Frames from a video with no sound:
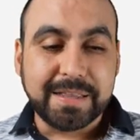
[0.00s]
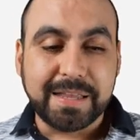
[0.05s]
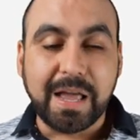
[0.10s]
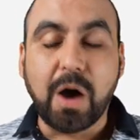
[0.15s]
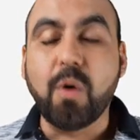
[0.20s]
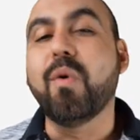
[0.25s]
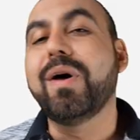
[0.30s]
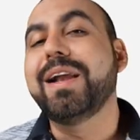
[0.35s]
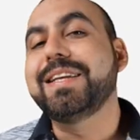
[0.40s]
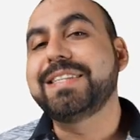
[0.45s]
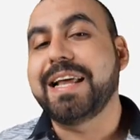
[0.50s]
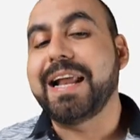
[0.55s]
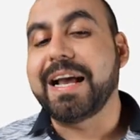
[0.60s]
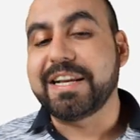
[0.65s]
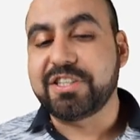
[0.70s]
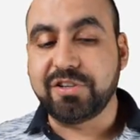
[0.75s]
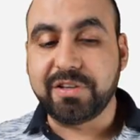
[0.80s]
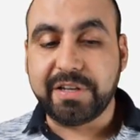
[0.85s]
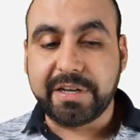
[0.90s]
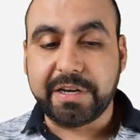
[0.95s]
Now, what does that
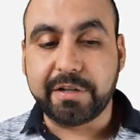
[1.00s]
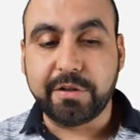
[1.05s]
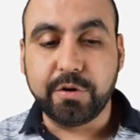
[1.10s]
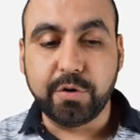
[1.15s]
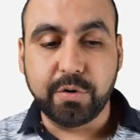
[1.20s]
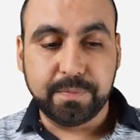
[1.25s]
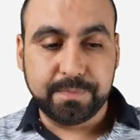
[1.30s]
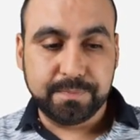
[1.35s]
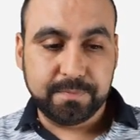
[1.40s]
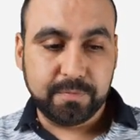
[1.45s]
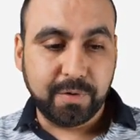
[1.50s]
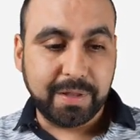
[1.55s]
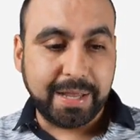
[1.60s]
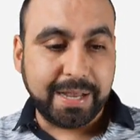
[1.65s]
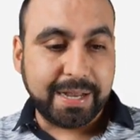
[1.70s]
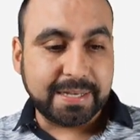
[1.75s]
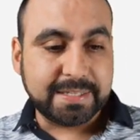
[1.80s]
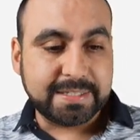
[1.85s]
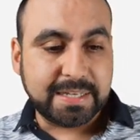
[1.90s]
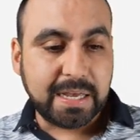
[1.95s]
actually include? Well,
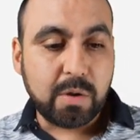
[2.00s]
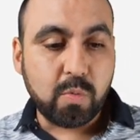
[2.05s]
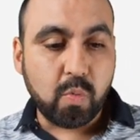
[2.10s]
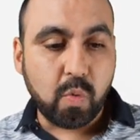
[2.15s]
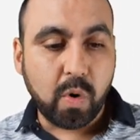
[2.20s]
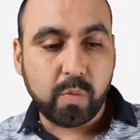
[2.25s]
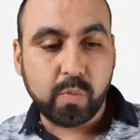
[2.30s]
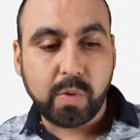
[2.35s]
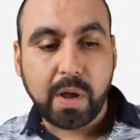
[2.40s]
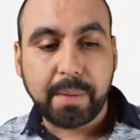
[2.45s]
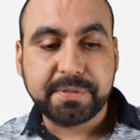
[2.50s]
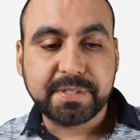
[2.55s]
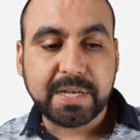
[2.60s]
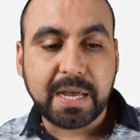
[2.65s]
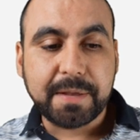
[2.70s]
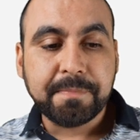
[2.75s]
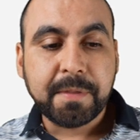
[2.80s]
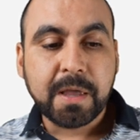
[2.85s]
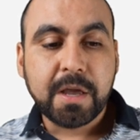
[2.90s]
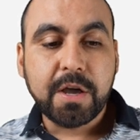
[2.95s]
like I said, one
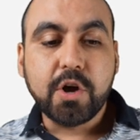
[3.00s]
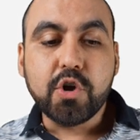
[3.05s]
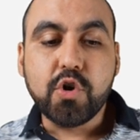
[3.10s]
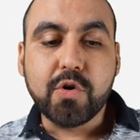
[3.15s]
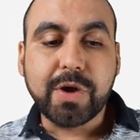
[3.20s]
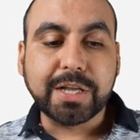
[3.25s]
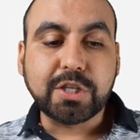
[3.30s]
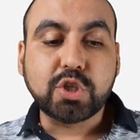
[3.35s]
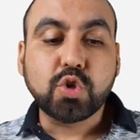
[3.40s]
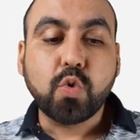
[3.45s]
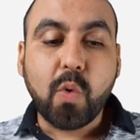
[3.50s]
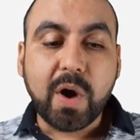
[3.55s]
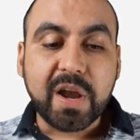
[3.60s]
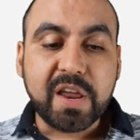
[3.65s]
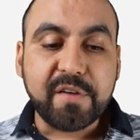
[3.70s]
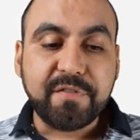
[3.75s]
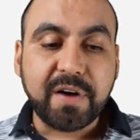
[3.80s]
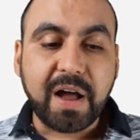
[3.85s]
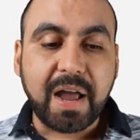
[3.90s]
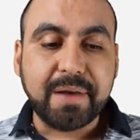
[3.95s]
website, you get
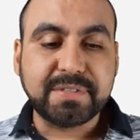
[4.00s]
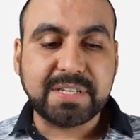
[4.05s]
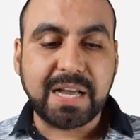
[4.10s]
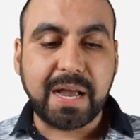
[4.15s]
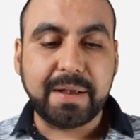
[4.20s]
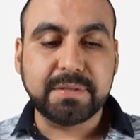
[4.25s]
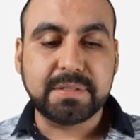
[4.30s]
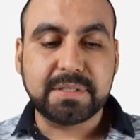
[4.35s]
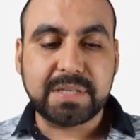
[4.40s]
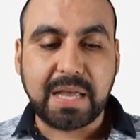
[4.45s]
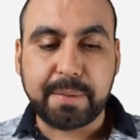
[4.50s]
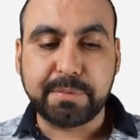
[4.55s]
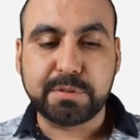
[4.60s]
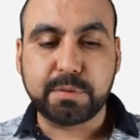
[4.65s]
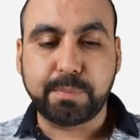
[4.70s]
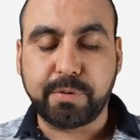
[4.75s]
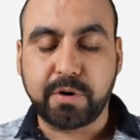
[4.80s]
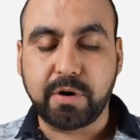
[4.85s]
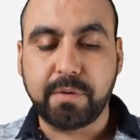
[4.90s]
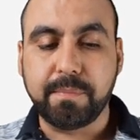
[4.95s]
25
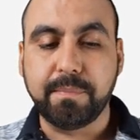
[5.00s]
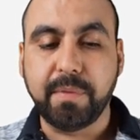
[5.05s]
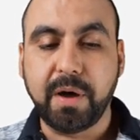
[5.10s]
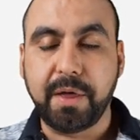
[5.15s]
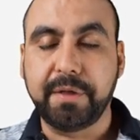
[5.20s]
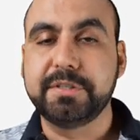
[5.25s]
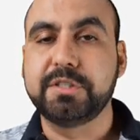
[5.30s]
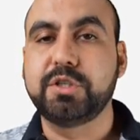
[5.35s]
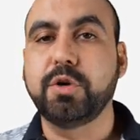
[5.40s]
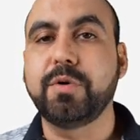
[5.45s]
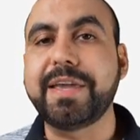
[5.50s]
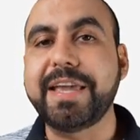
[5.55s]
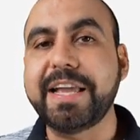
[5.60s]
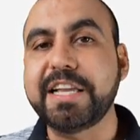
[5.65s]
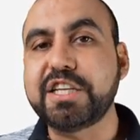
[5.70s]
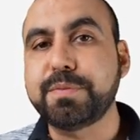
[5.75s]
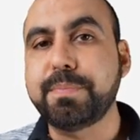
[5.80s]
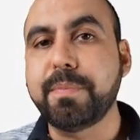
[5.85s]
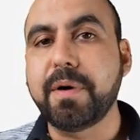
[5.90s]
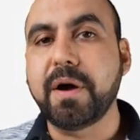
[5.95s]
timestamps per month. So
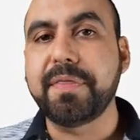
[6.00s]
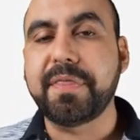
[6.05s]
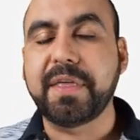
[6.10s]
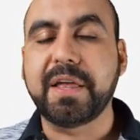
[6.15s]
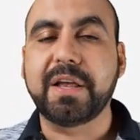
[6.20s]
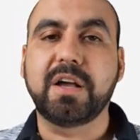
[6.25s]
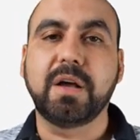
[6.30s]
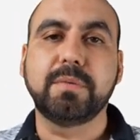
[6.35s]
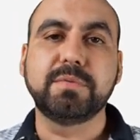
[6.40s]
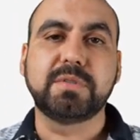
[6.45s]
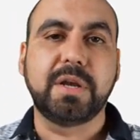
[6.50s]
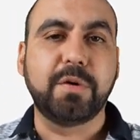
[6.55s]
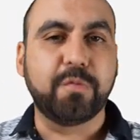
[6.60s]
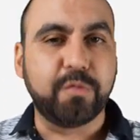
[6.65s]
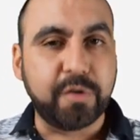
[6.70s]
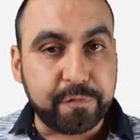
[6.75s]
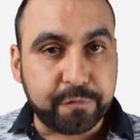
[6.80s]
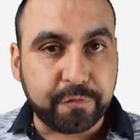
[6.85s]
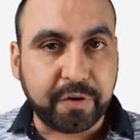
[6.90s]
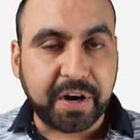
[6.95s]
each month it comes, it
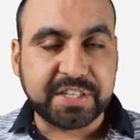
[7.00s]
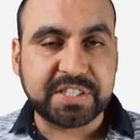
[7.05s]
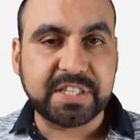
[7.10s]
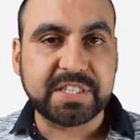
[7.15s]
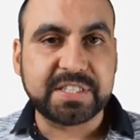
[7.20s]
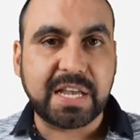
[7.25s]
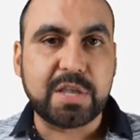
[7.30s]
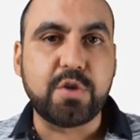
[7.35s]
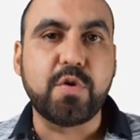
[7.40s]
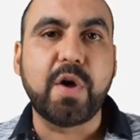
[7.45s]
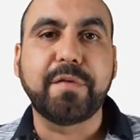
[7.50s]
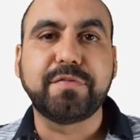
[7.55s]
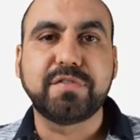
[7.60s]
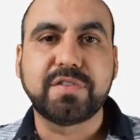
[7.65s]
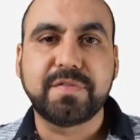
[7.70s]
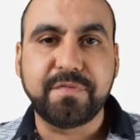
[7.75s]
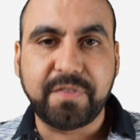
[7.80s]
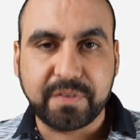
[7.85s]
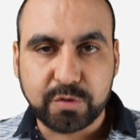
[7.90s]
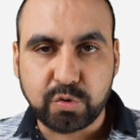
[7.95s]
refreshes and you have
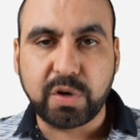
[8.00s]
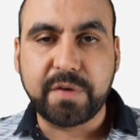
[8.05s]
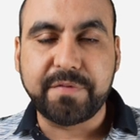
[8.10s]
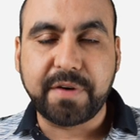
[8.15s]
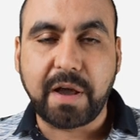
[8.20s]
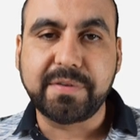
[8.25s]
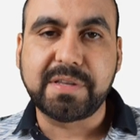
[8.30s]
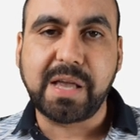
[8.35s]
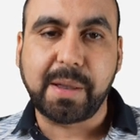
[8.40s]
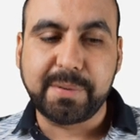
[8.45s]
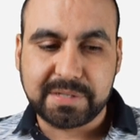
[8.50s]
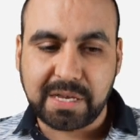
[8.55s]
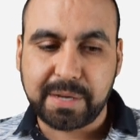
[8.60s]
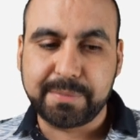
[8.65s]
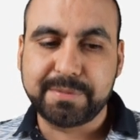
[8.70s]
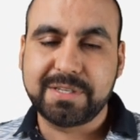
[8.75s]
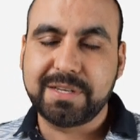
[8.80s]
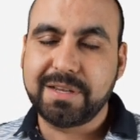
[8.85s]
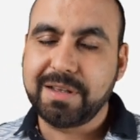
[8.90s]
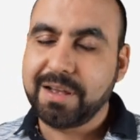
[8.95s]
25
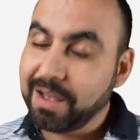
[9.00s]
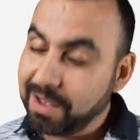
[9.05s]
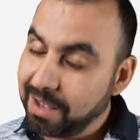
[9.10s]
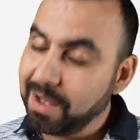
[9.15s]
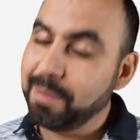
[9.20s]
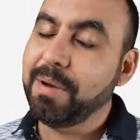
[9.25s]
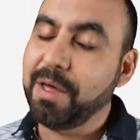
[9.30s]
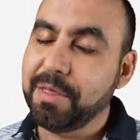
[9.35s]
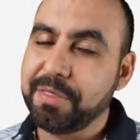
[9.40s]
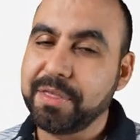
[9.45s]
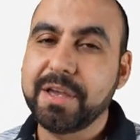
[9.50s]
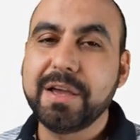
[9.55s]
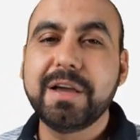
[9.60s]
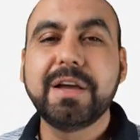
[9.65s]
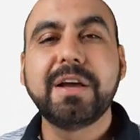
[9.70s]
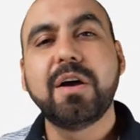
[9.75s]
timestamps a month.